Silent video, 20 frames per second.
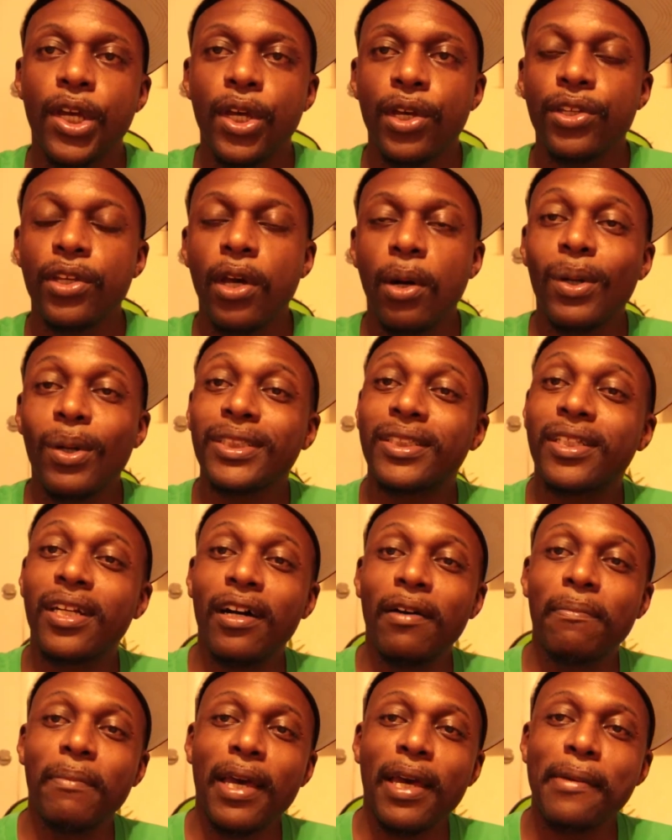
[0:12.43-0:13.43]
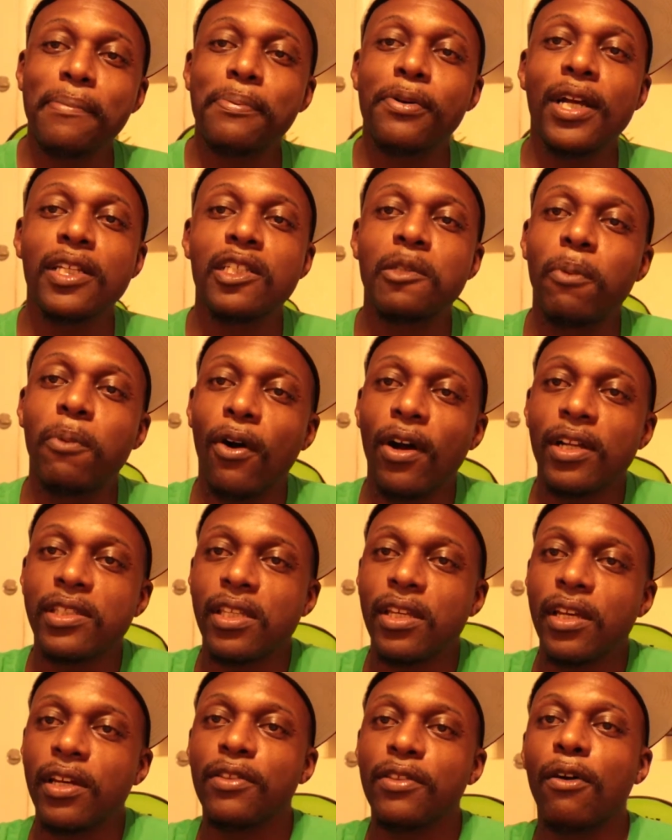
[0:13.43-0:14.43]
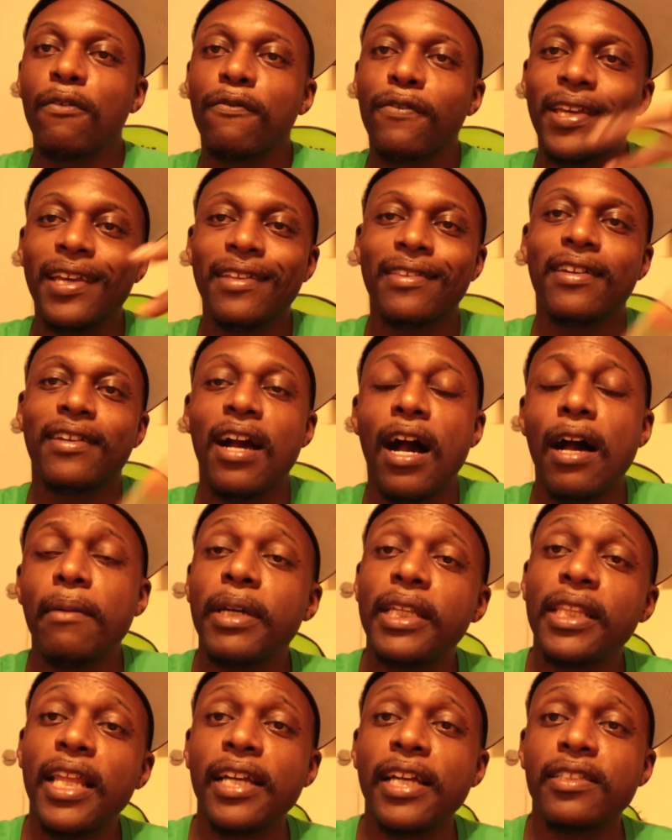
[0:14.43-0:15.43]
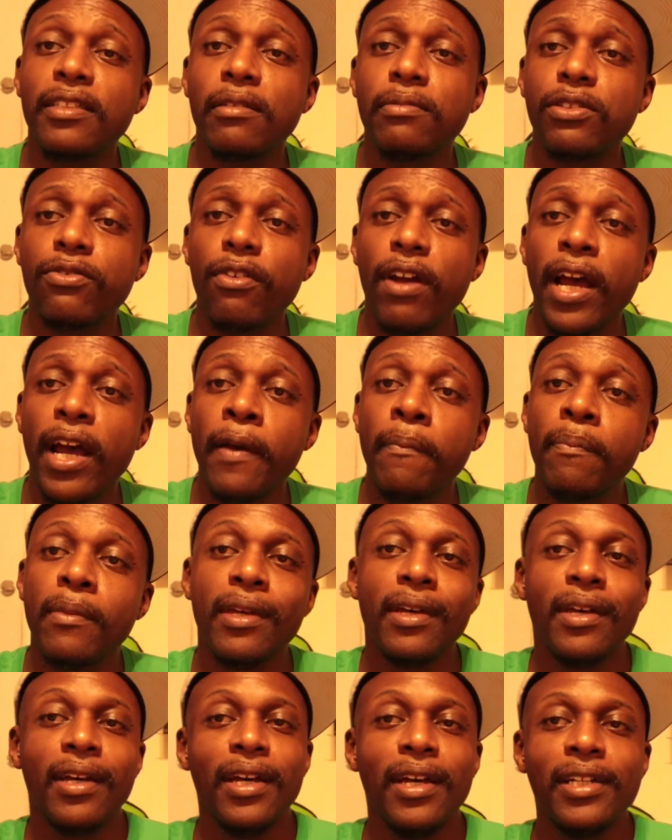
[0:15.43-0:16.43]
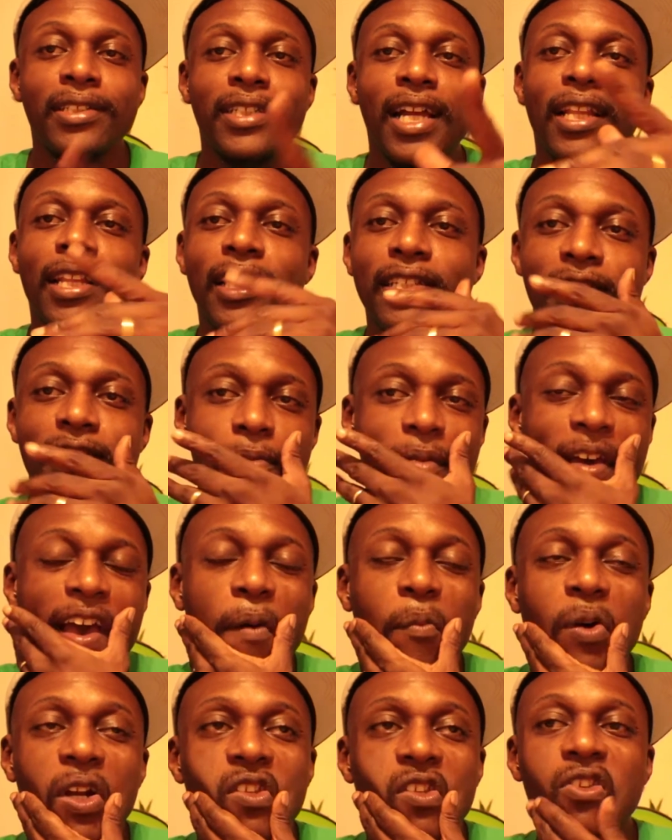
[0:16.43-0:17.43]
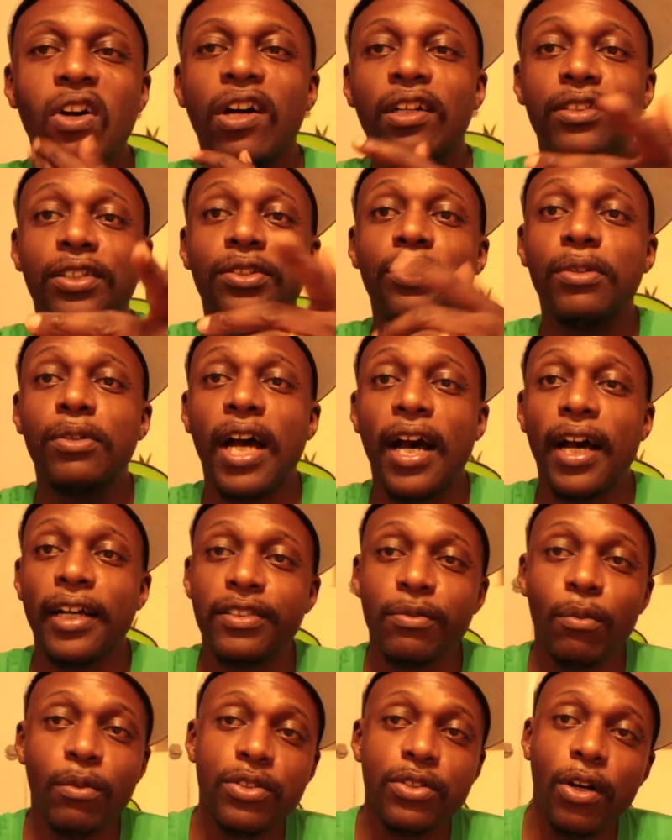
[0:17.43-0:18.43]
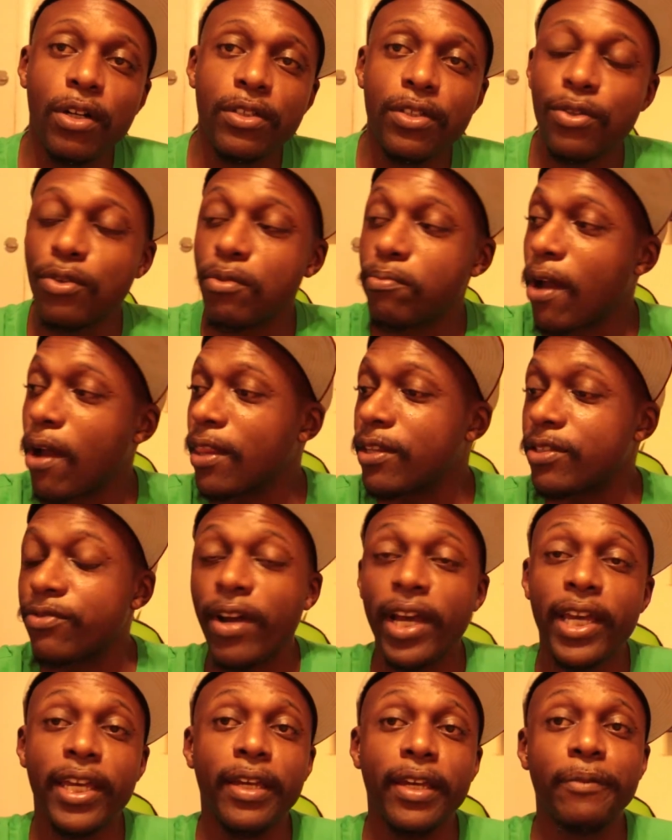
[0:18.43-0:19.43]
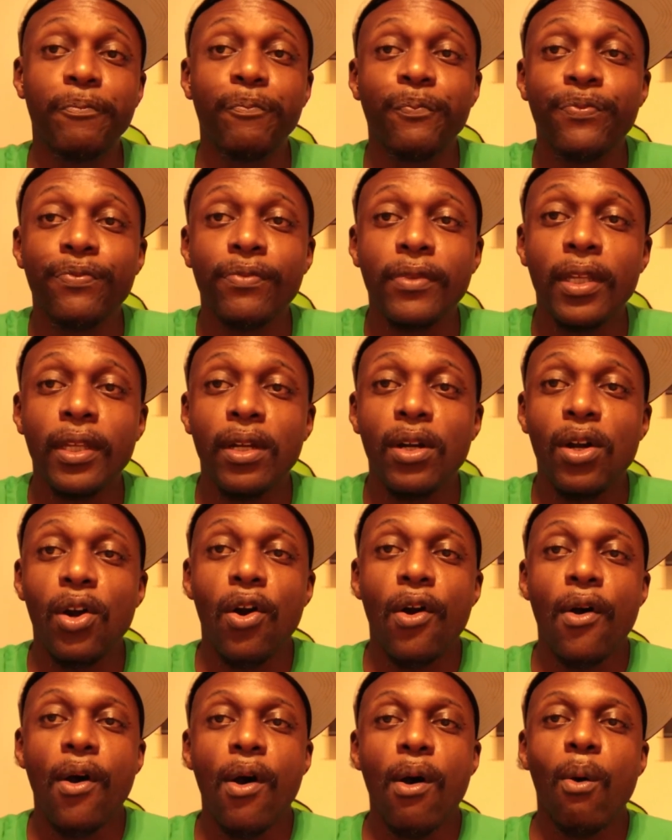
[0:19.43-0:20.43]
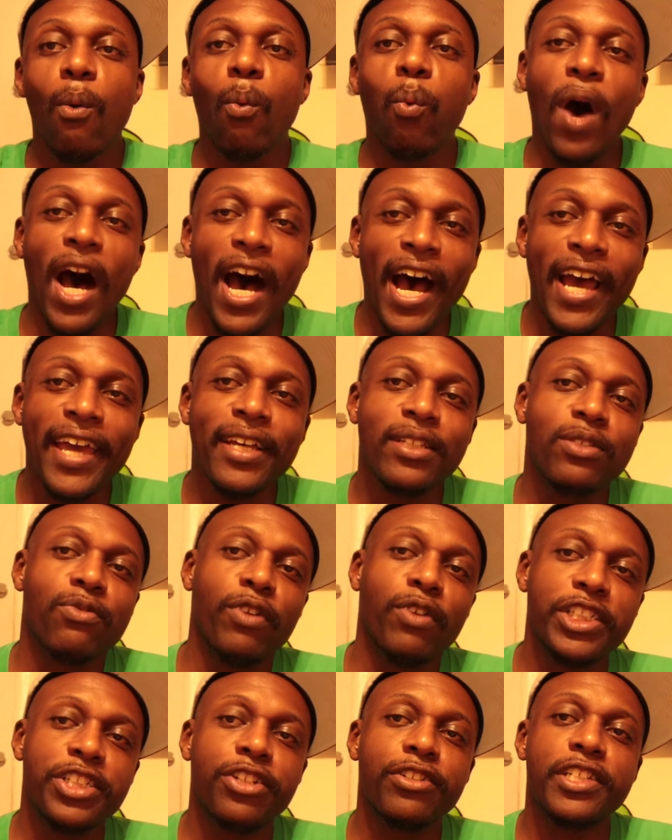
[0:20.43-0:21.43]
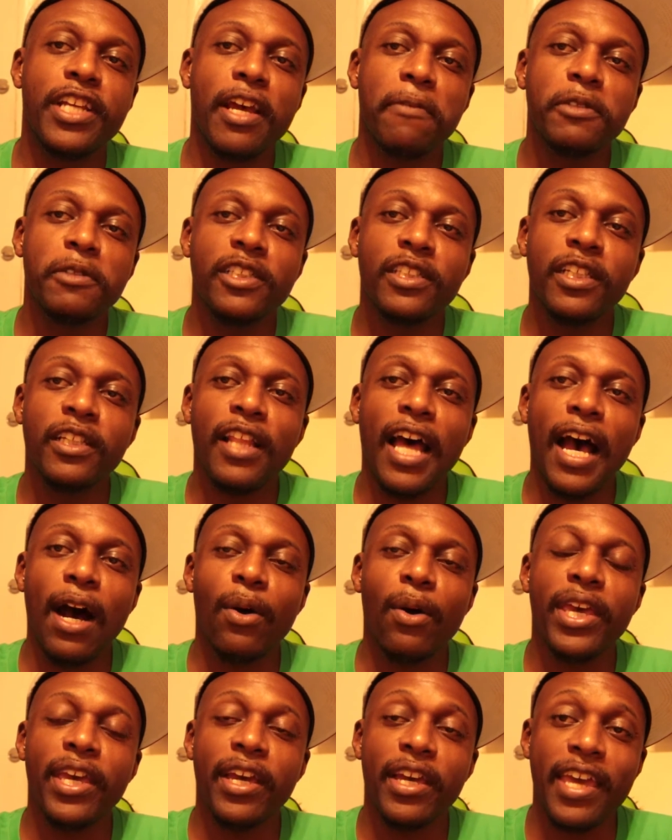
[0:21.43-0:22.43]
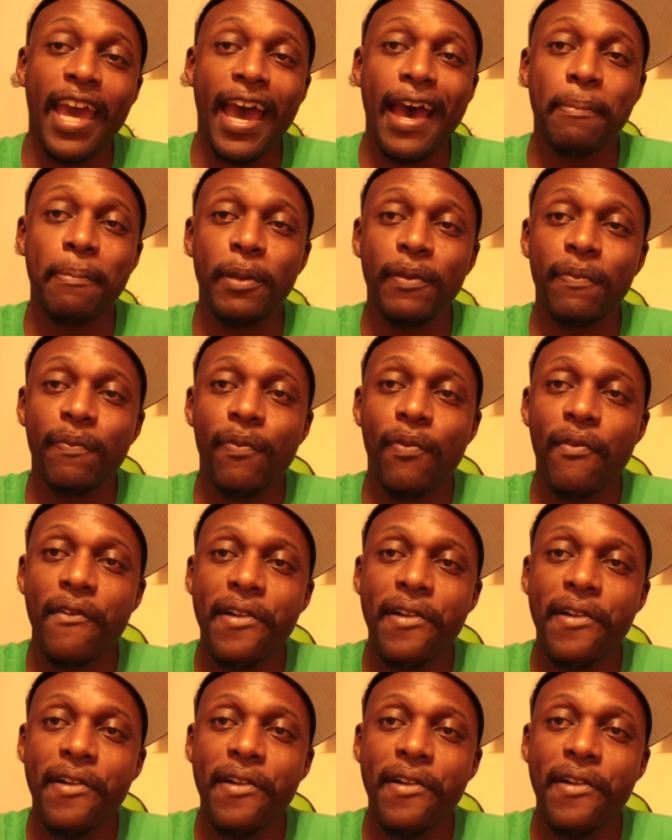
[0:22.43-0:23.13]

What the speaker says: Yo, what's good, man? Prince Sports here. Don't forget to comment, like, subscribe. Now listen, man, I want to talk to you guys. I want to talk to you brothers right here. Why is Richard Jefferson out here capping?